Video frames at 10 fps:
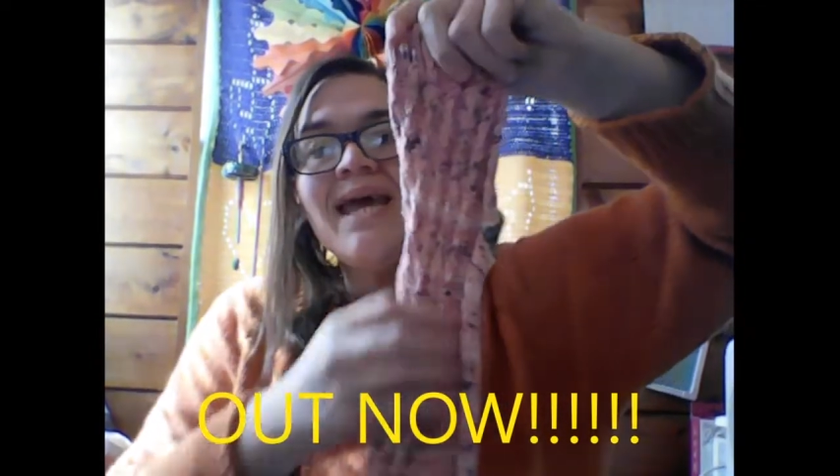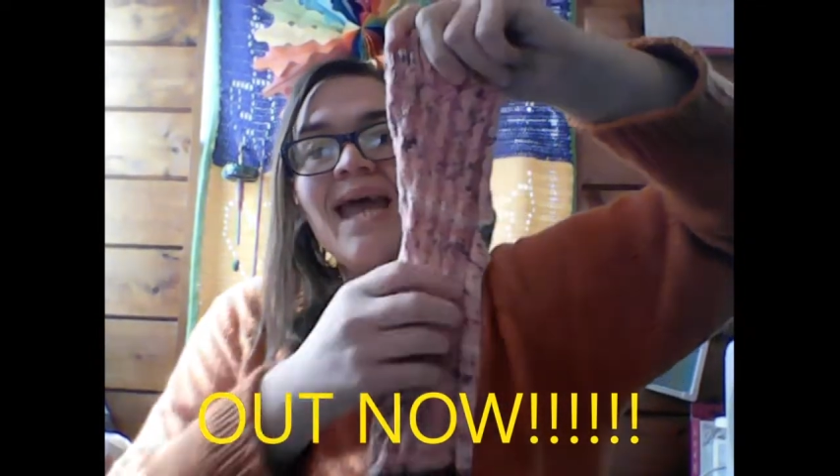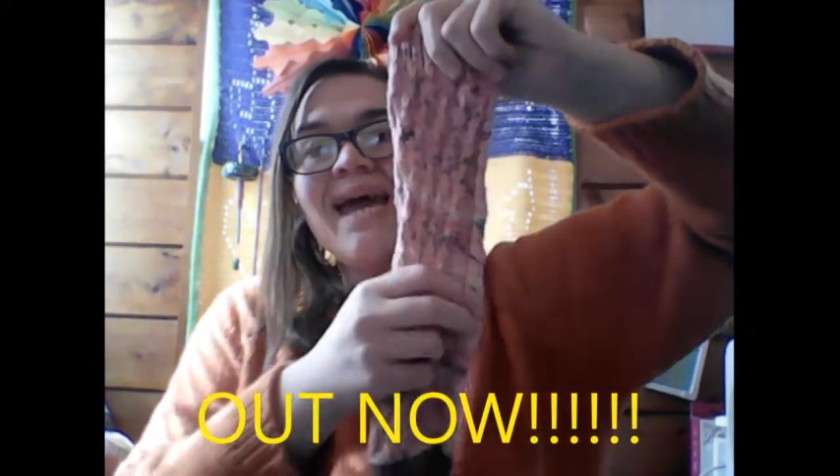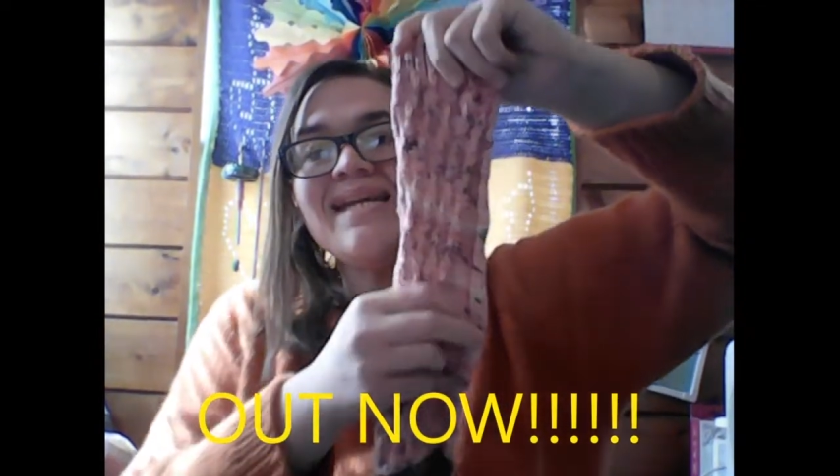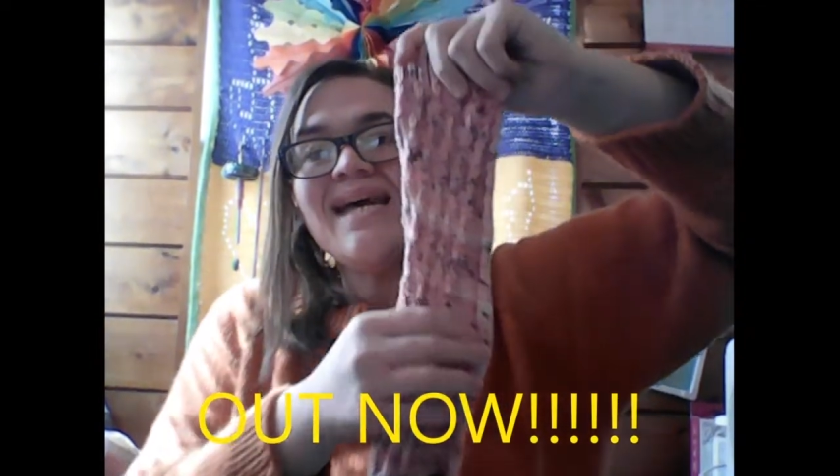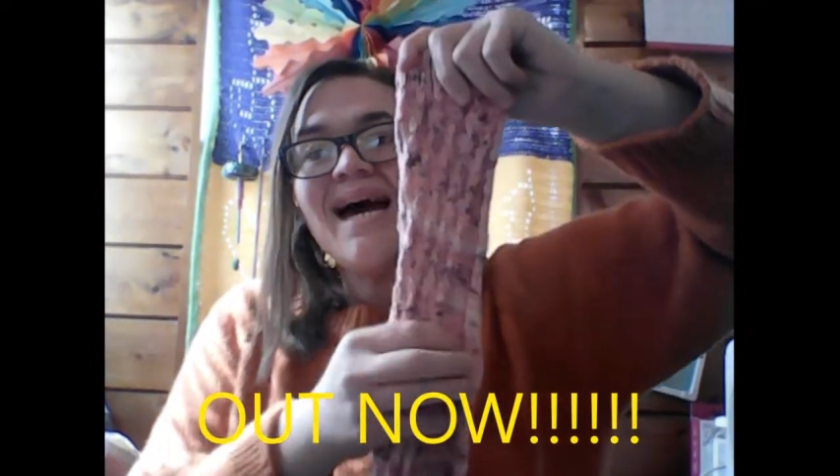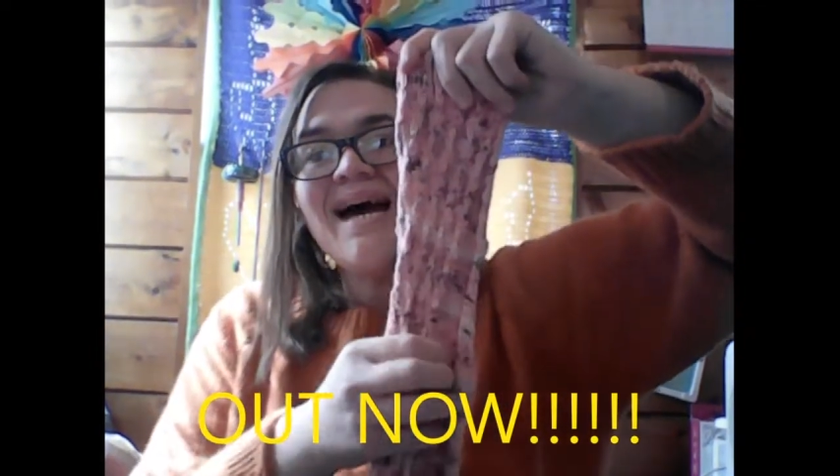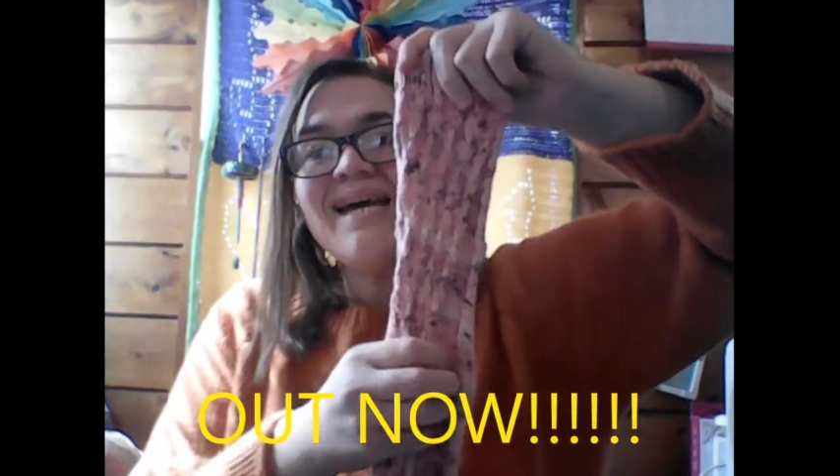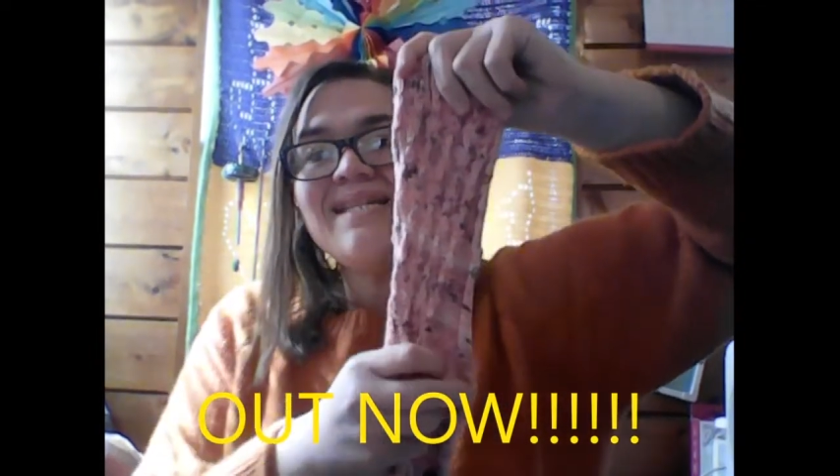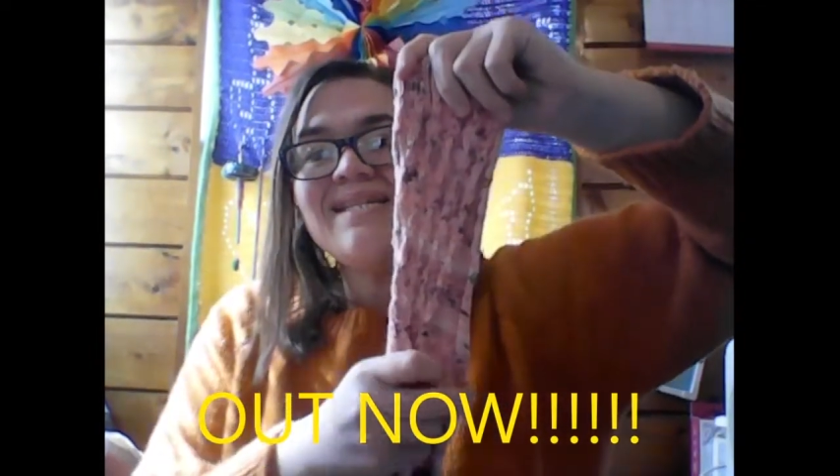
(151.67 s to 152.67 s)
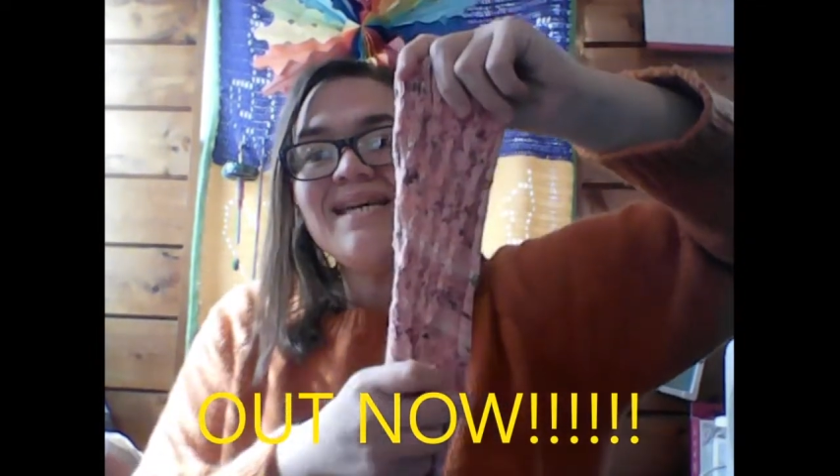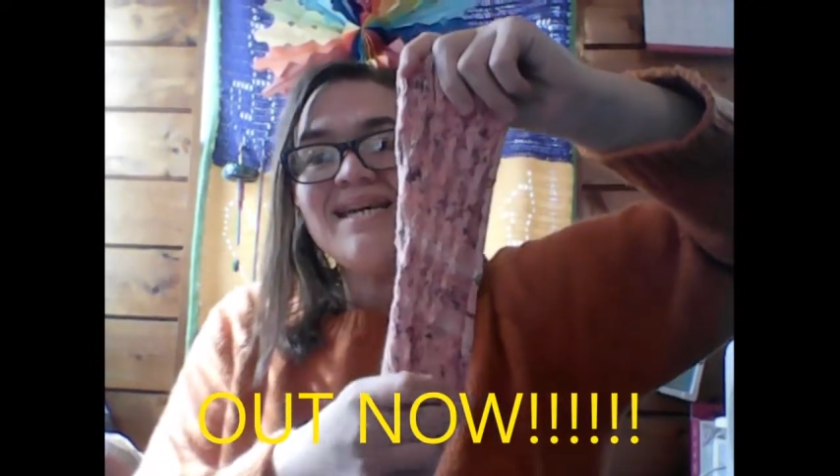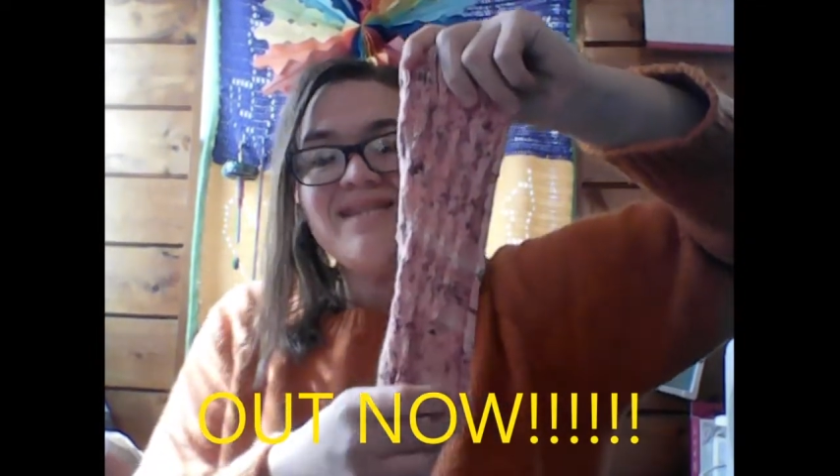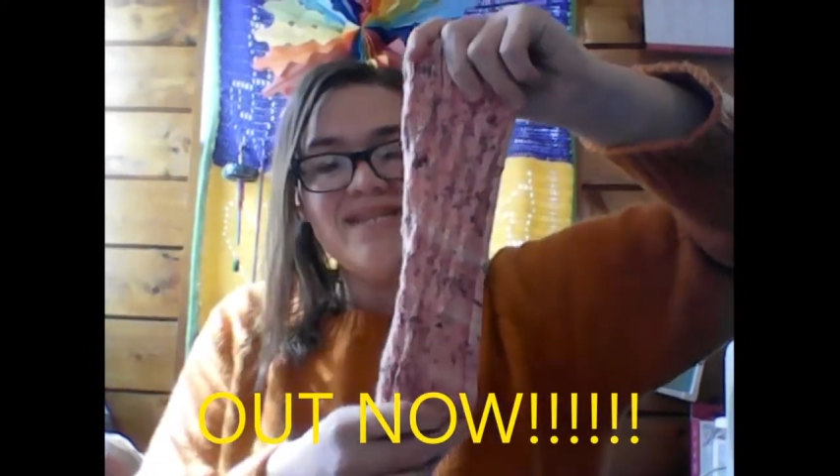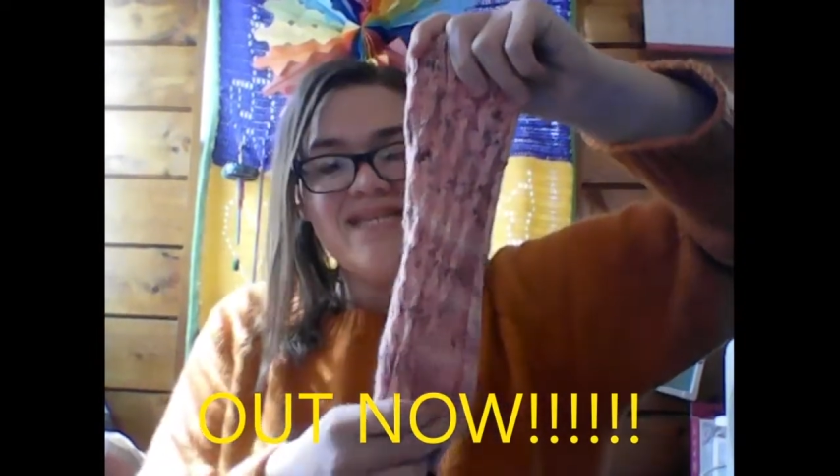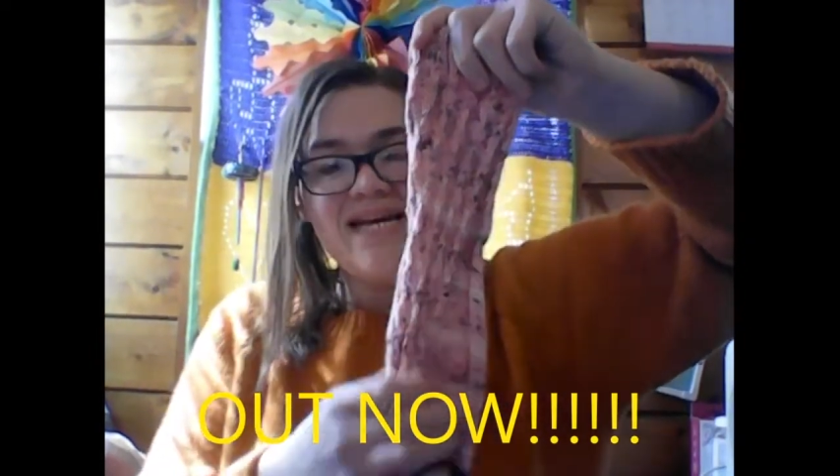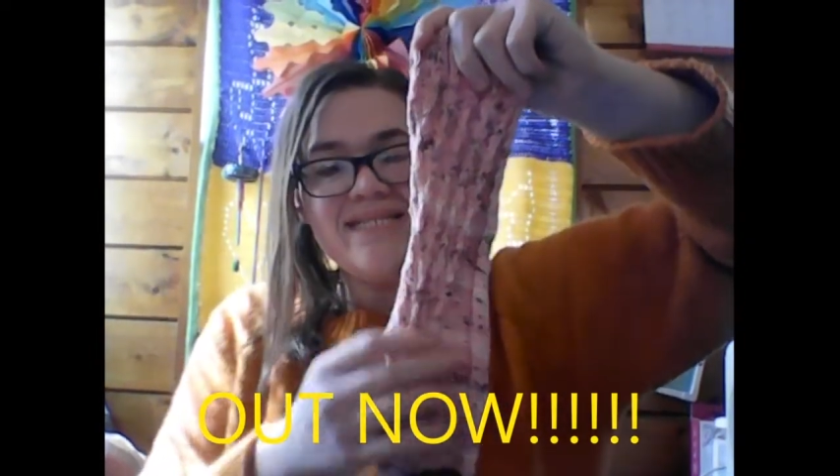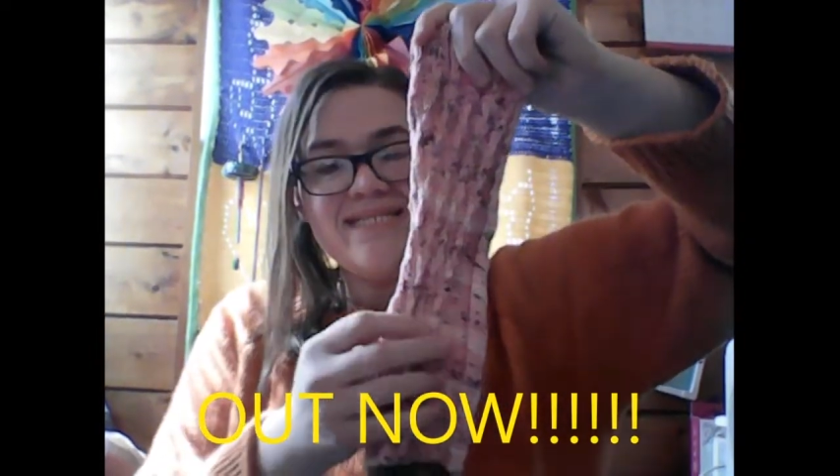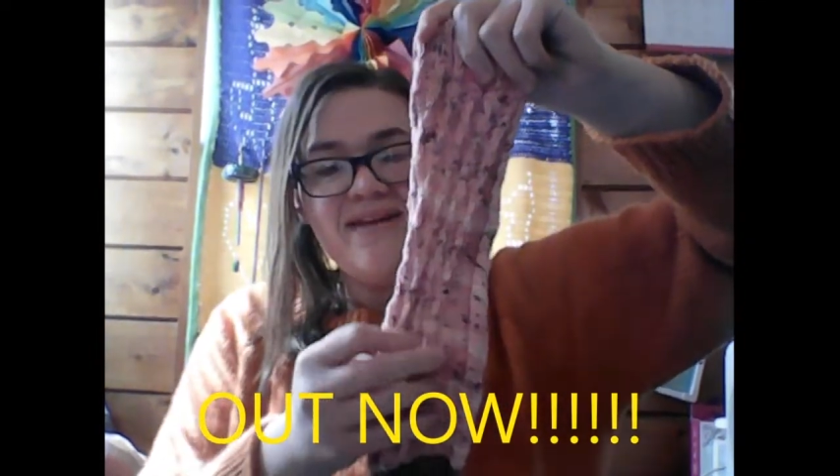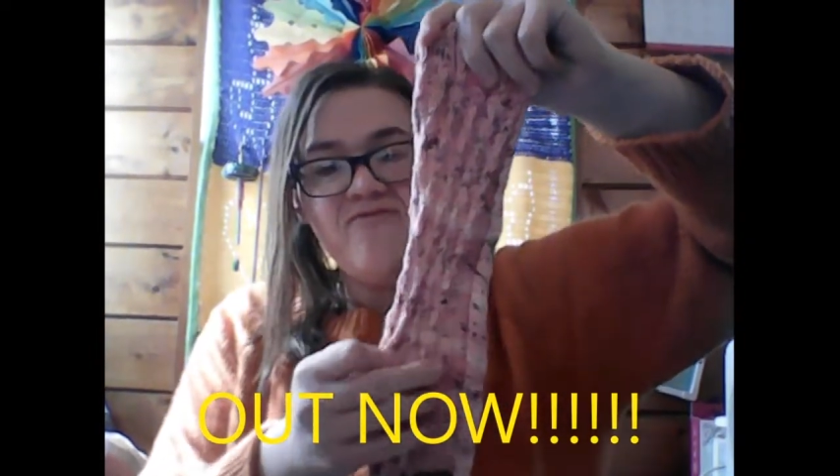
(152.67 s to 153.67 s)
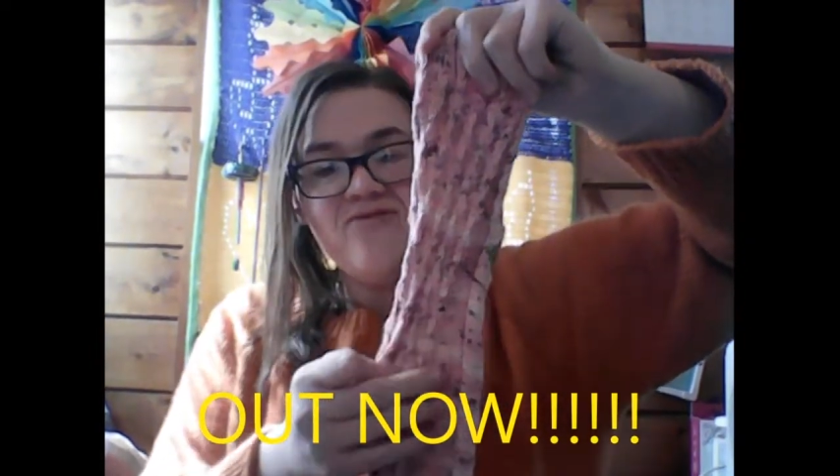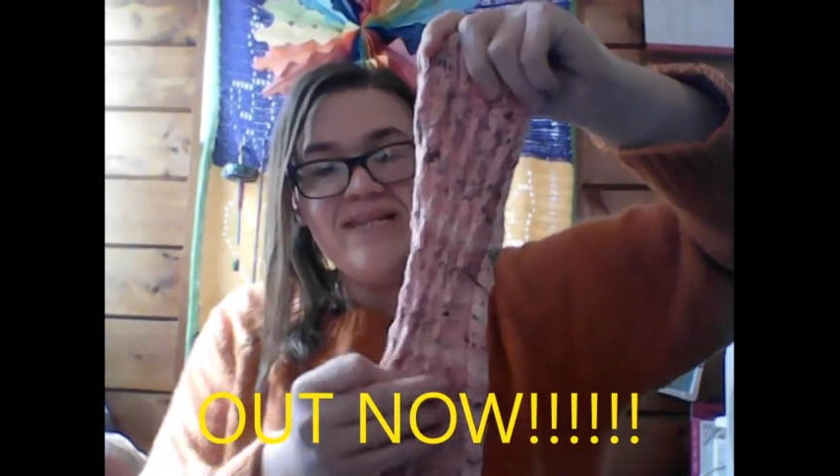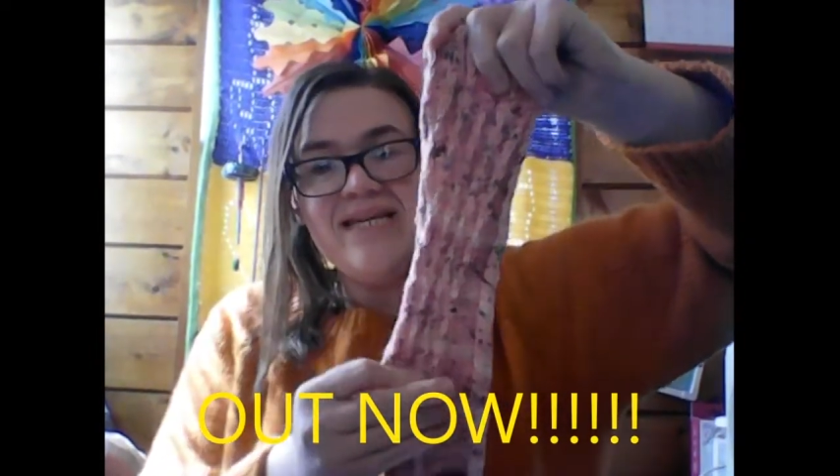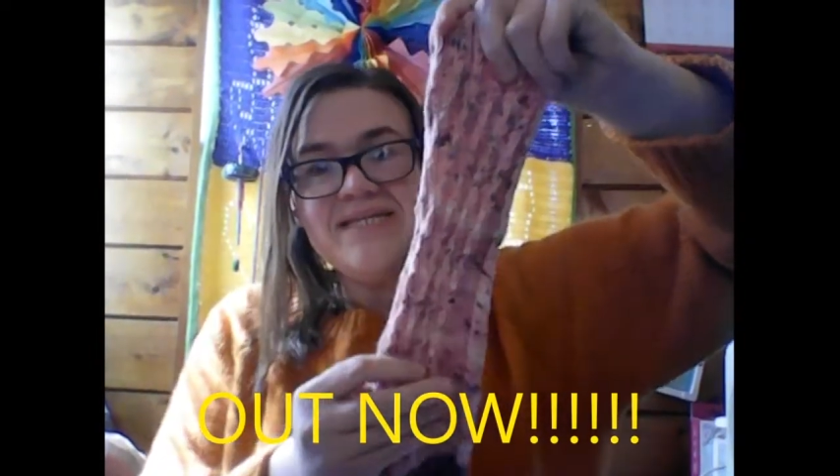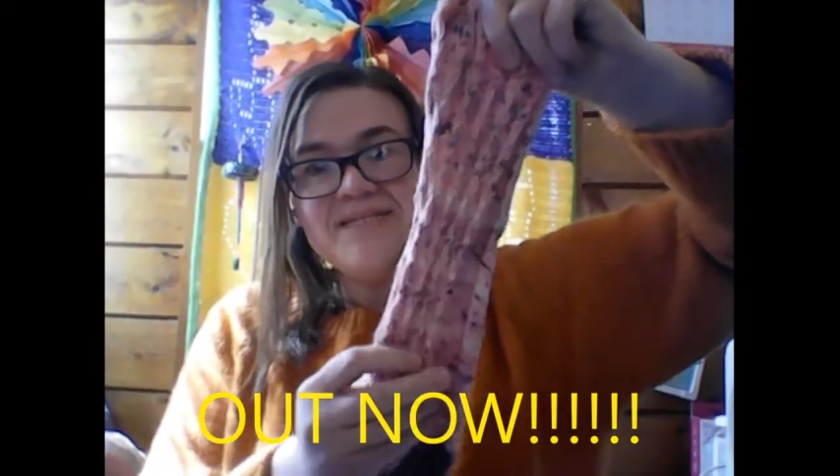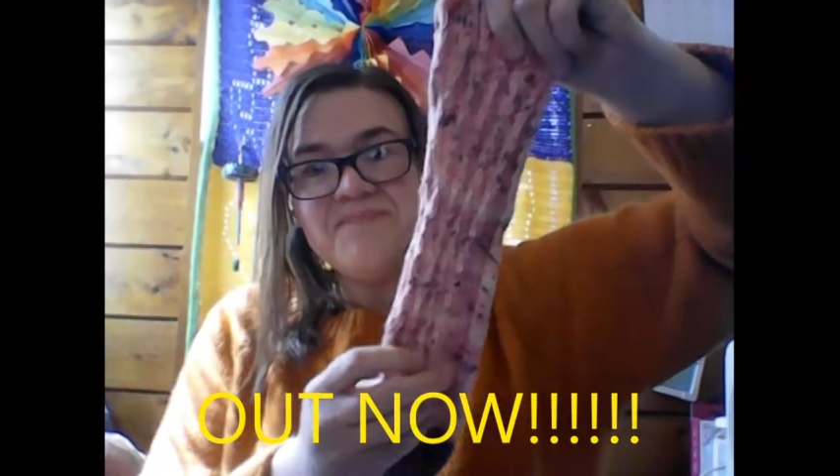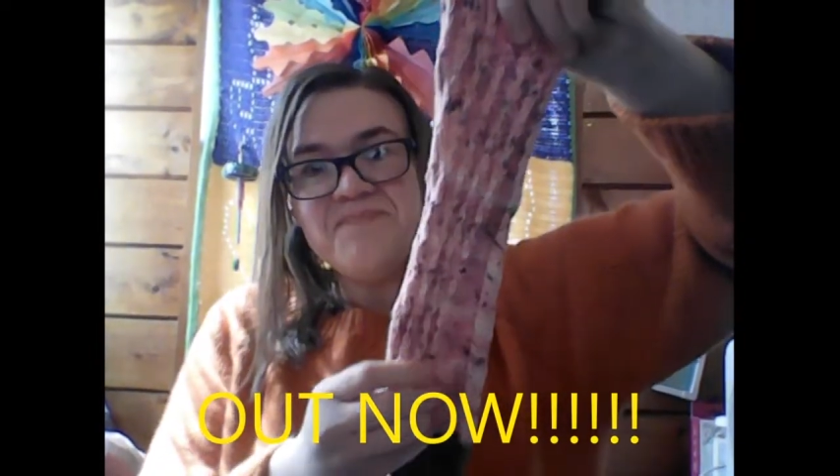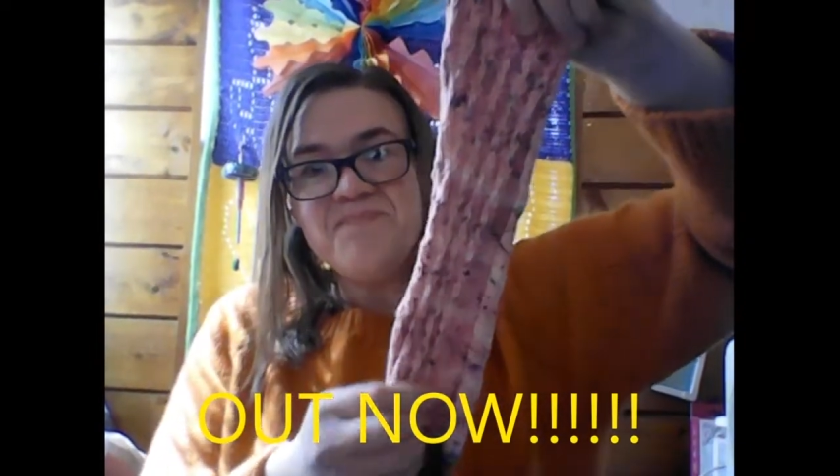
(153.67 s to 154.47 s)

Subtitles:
And I did the test knit for these.